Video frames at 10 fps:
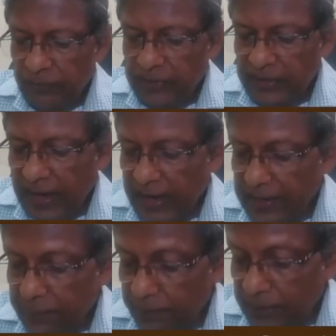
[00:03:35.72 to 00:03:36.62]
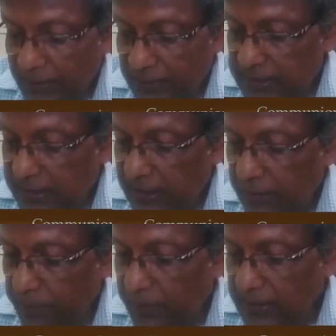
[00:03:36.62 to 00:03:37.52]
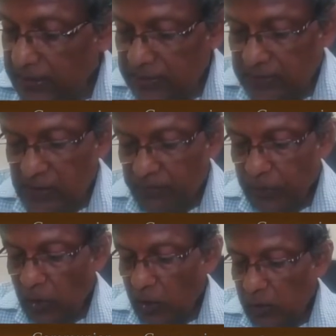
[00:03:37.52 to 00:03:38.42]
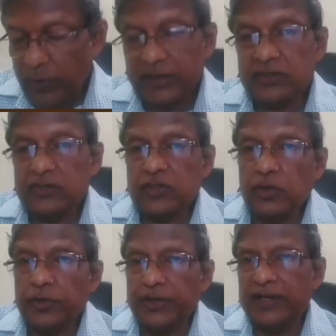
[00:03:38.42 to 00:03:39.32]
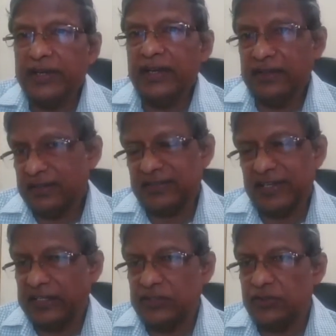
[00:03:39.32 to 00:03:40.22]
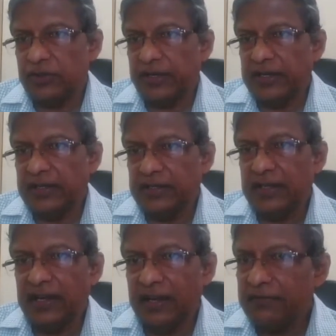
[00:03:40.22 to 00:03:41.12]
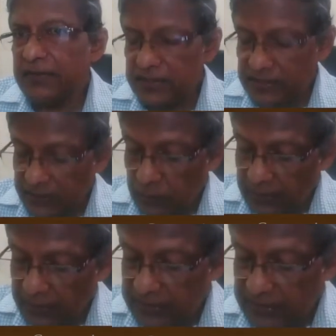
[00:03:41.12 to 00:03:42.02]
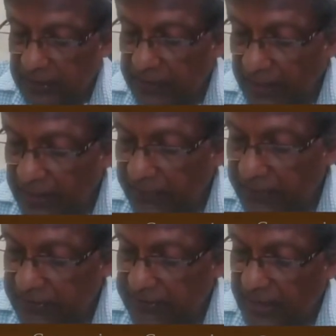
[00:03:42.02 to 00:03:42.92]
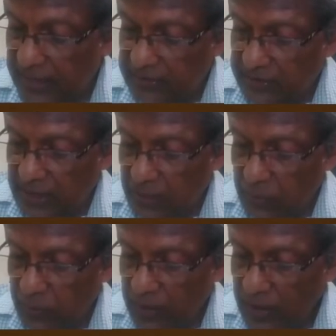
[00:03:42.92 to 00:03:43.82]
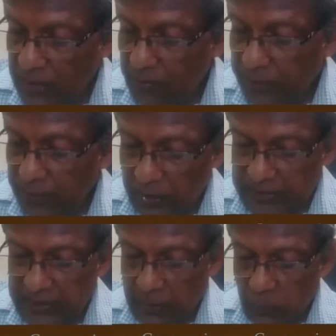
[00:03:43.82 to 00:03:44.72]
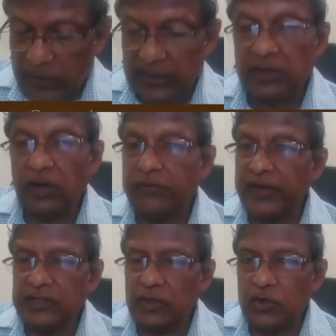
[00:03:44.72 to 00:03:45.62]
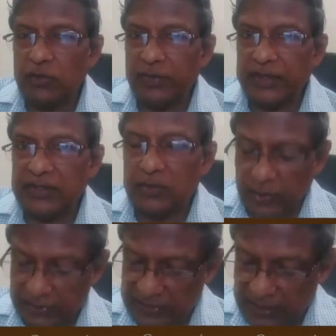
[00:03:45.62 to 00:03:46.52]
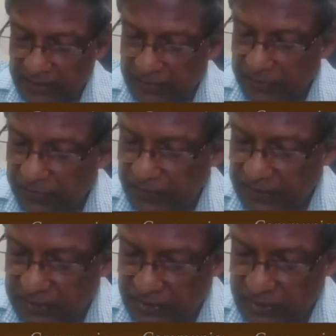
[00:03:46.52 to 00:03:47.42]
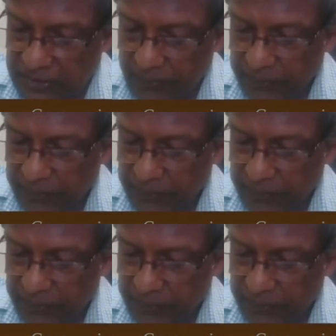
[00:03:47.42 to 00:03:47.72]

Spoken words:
The high Levitical priests always stood in the sanctuary. They never sat down because their work of atonement was never finished.